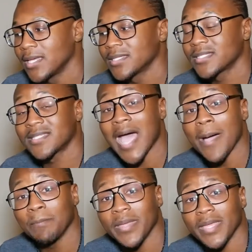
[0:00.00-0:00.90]

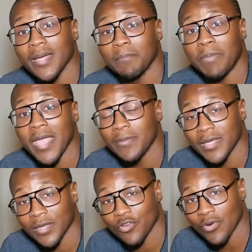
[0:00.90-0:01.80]
stop being a
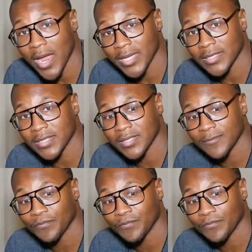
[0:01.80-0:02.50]
baby in Christ